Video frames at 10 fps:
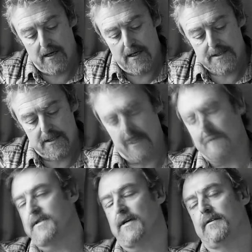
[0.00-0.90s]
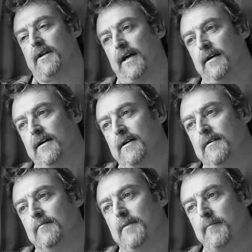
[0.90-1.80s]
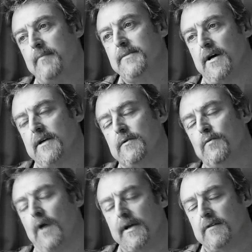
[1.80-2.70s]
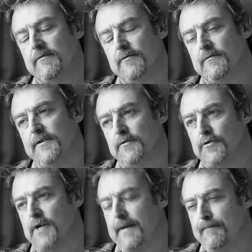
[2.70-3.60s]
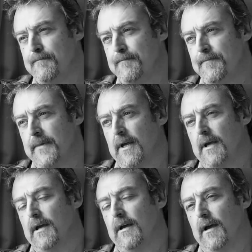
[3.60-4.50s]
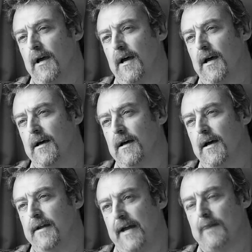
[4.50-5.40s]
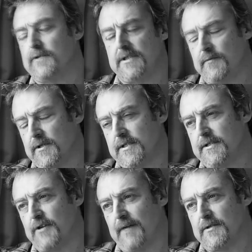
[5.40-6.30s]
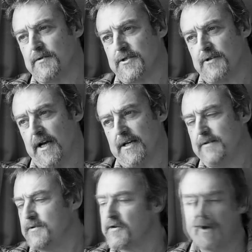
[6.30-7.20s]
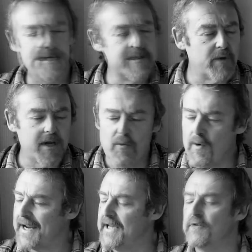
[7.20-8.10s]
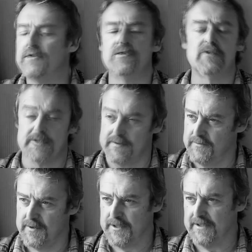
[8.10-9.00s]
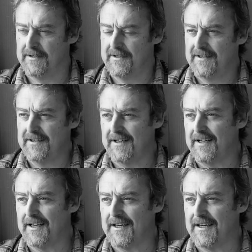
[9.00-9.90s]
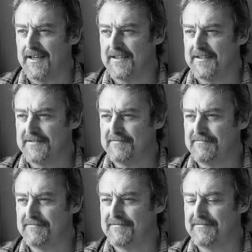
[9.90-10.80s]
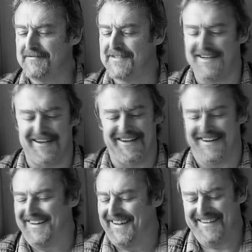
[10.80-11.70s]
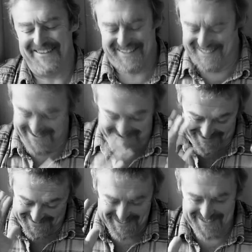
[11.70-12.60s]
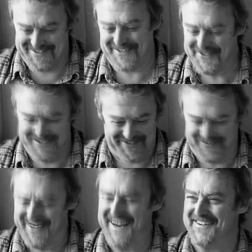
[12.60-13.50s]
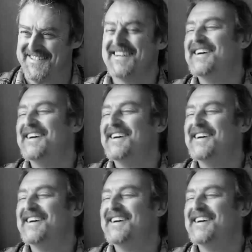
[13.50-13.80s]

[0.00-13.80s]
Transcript: It's a lifestyle thing. My mum died with one unfulfilled dream, and that was she wanted to travel to Australia. She was a crazy, brilliant, wacky, awesome woman. I'm not going to go there. I'll tell you stories for hours.